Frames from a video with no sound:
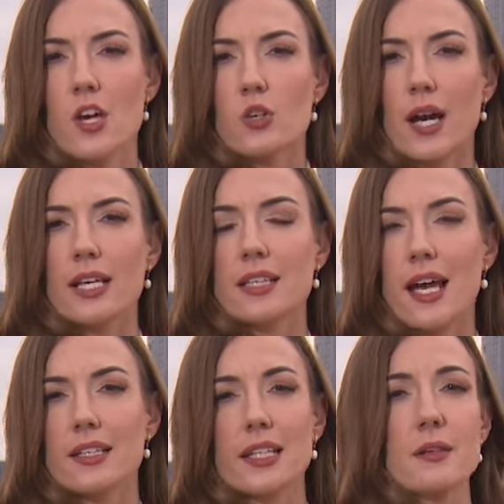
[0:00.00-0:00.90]
Craig
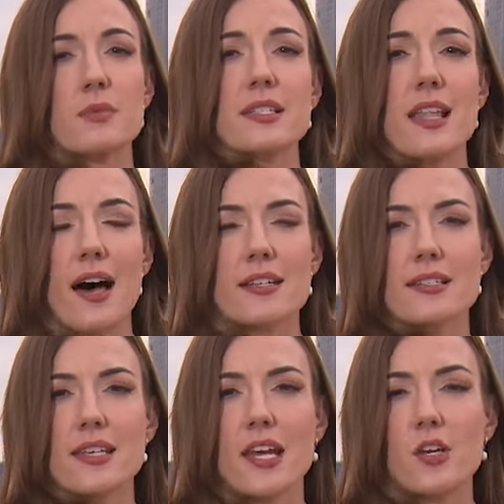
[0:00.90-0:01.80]
Laidley was
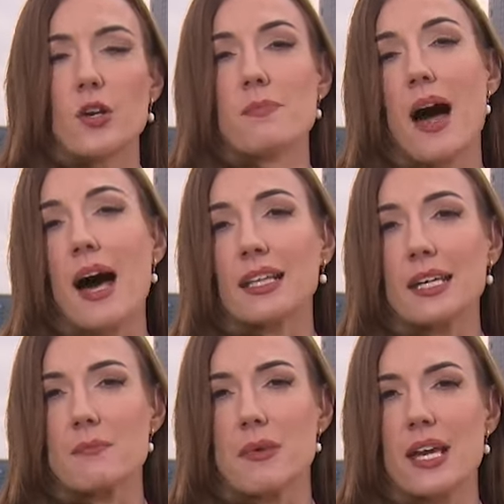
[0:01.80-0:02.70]
last seen on a
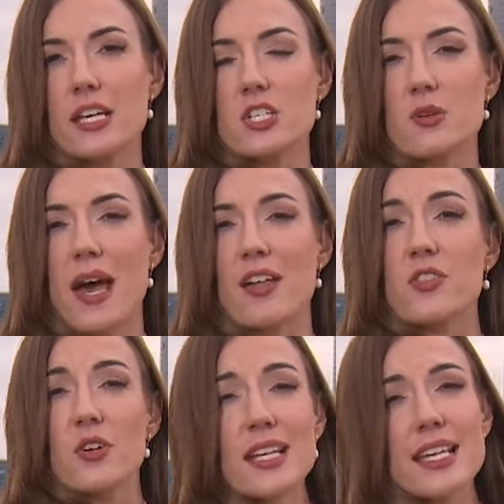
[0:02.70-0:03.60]
Bali beach about
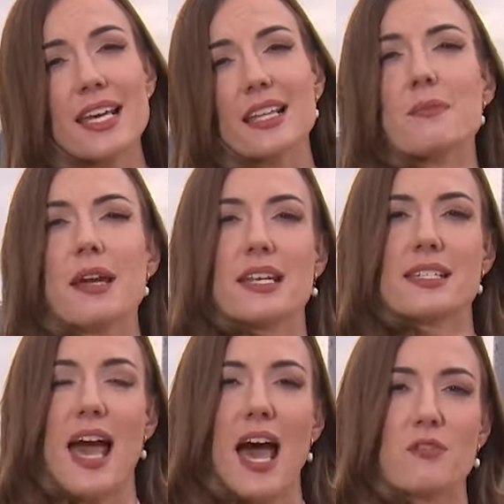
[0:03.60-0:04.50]
30
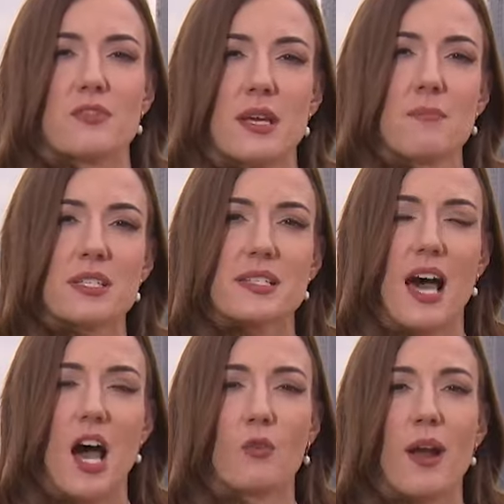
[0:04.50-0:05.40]
kilometres out of
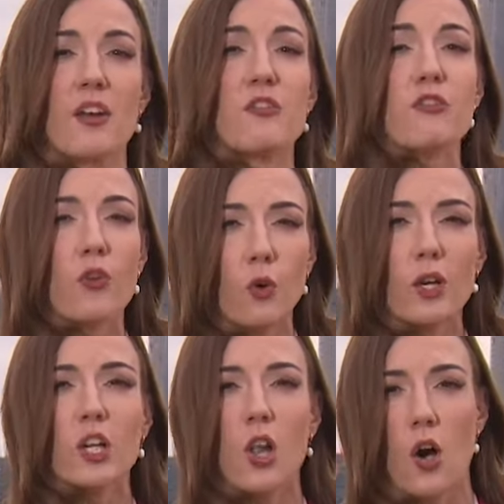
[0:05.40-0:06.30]
Denpasar around
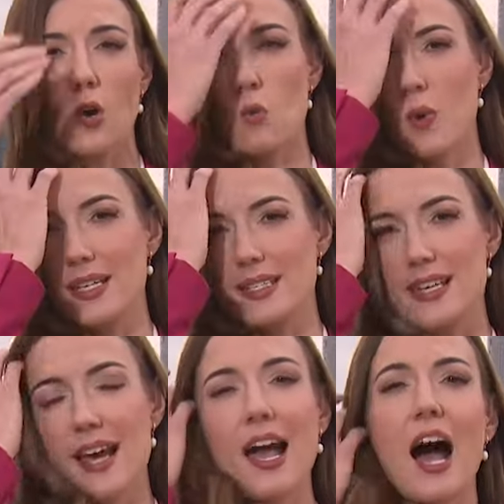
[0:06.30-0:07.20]
4 o'clock
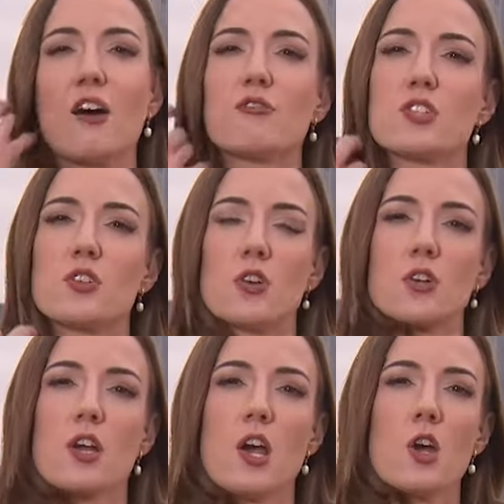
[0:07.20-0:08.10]
Wednesday
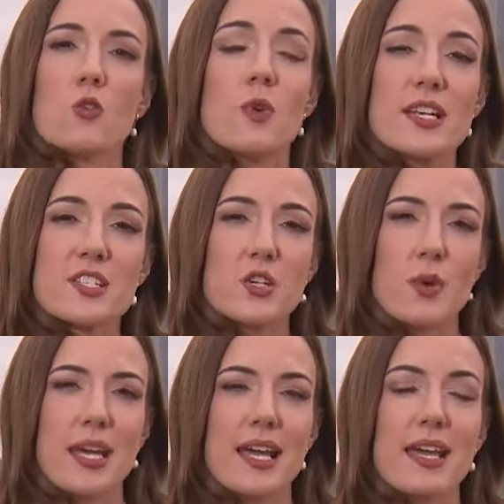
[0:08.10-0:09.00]
afternoon,
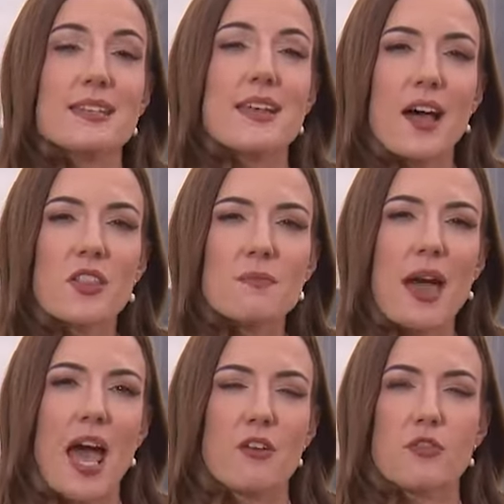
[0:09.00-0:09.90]
rescuing another
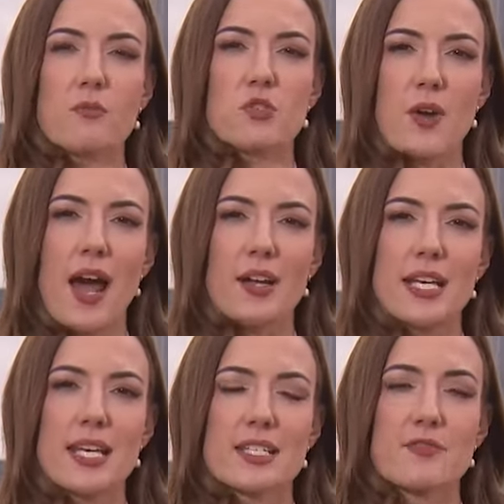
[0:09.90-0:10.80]
man from
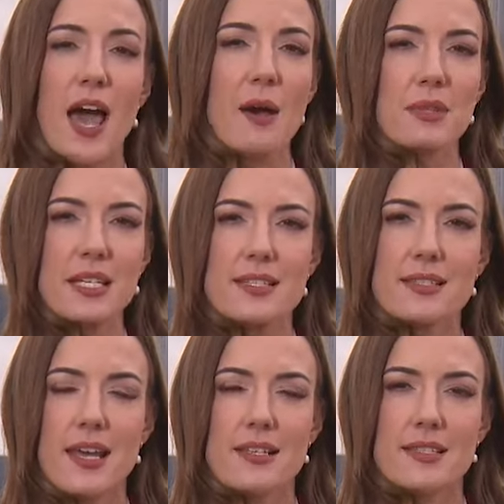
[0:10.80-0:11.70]
drowning. His family
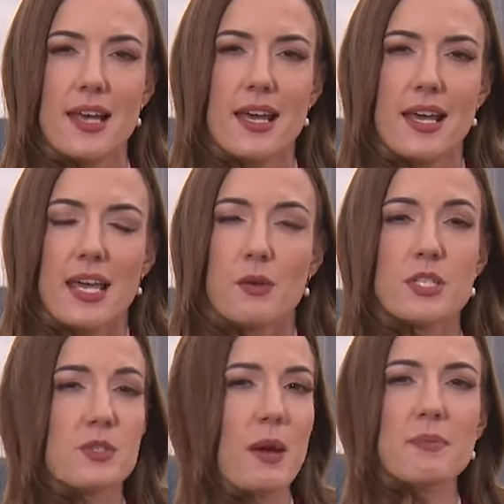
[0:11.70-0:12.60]
says he
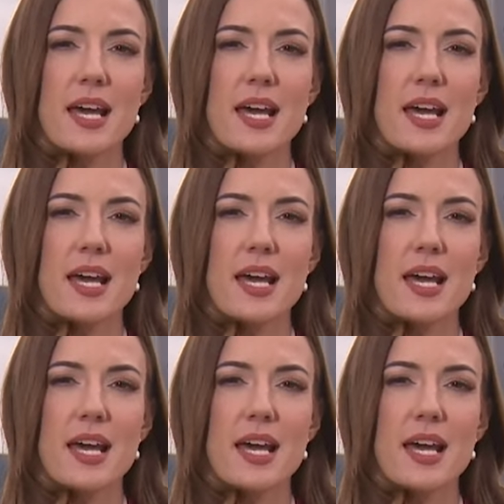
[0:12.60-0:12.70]
was swept